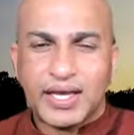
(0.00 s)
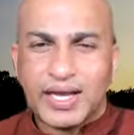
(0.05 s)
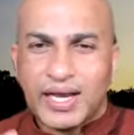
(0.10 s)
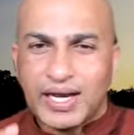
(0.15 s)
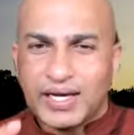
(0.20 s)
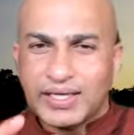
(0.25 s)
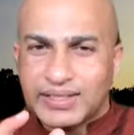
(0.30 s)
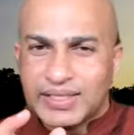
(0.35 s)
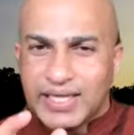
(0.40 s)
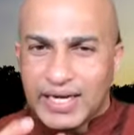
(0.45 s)

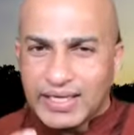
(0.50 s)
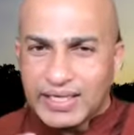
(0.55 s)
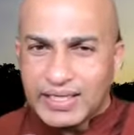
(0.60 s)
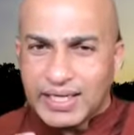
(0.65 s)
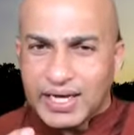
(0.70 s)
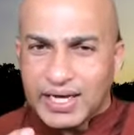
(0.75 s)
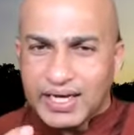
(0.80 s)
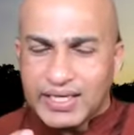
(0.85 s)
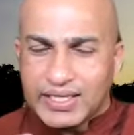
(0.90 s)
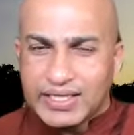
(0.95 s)
And that
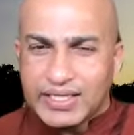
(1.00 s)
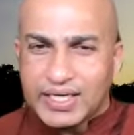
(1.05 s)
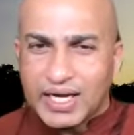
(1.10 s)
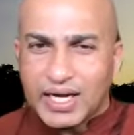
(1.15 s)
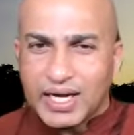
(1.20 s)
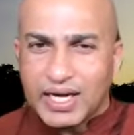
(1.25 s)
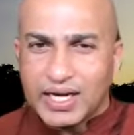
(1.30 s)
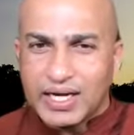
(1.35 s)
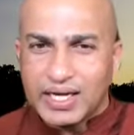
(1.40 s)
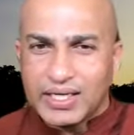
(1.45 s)

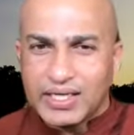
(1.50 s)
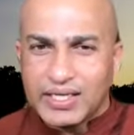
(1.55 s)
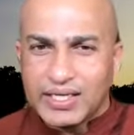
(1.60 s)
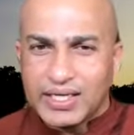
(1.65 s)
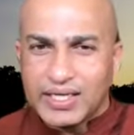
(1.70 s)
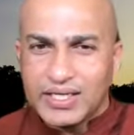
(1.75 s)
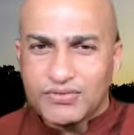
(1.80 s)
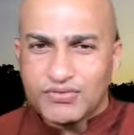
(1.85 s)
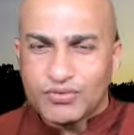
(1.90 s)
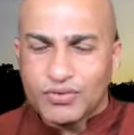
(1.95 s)
idea
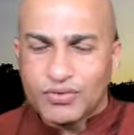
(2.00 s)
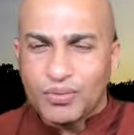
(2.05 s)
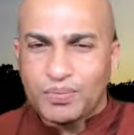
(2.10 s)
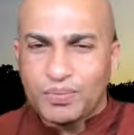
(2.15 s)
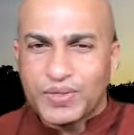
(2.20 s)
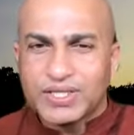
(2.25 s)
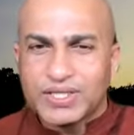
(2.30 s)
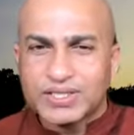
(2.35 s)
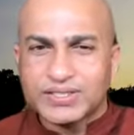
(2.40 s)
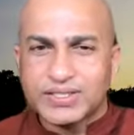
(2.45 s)
is so
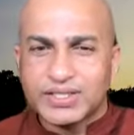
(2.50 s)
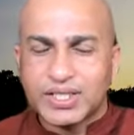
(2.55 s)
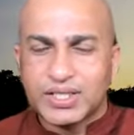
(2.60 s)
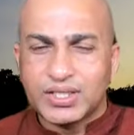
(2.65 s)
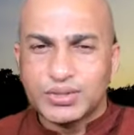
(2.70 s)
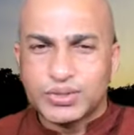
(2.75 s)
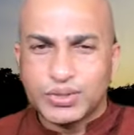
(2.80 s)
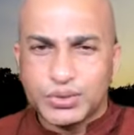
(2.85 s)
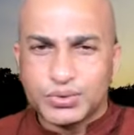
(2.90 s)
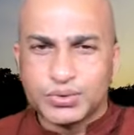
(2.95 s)
personal
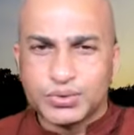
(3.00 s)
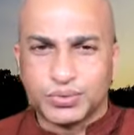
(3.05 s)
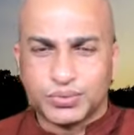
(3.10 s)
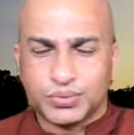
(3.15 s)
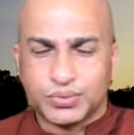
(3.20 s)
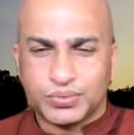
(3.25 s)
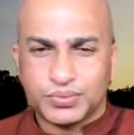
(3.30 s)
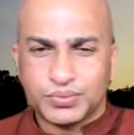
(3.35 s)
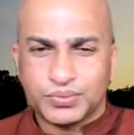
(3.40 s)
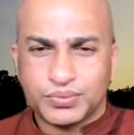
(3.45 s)
to you.
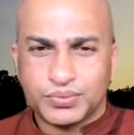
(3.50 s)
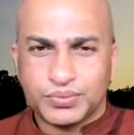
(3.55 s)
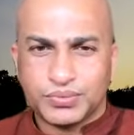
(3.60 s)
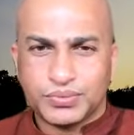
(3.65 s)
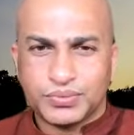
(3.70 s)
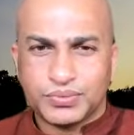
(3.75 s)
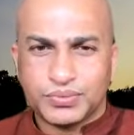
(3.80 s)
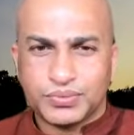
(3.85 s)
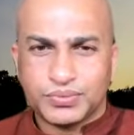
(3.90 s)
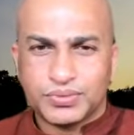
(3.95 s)

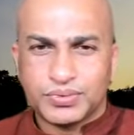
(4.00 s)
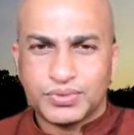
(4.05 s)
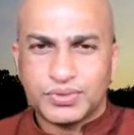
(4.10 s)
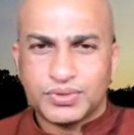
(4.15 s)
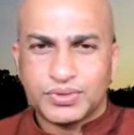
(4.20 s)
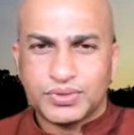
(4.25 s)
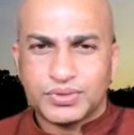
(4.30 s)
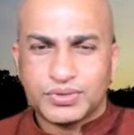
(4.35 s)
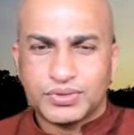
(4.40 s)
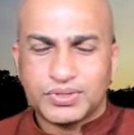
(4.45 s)

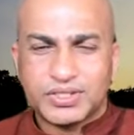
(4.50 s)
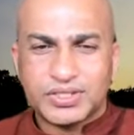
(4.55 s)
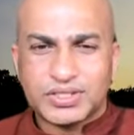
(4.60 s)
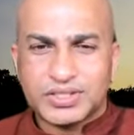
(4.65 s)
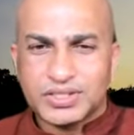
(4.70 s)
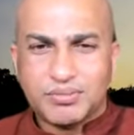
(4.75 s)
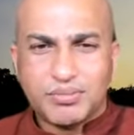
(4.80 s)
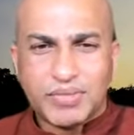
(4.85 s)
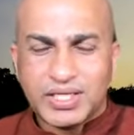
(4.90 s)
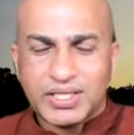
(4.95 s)
Just
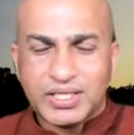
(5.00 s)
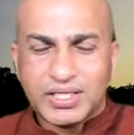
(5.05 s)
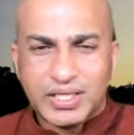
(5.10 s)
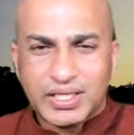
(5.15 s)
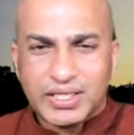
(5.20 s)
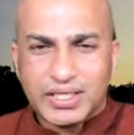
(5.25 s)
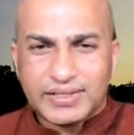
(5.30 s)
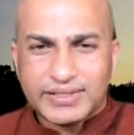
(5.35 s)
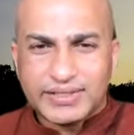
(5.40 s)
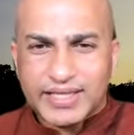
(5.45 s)
imagine
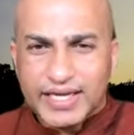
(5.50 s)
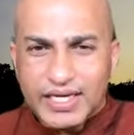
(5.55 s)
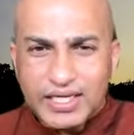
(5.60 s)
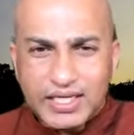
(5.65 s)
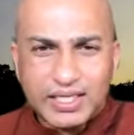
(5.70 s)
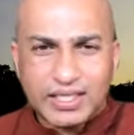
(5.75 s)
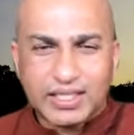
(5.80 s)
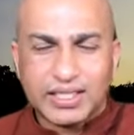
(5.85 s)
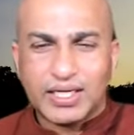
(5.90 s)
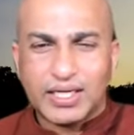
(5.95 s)

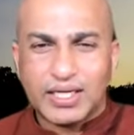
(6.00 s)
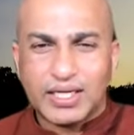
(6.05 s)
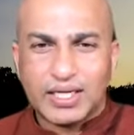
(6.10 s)
it,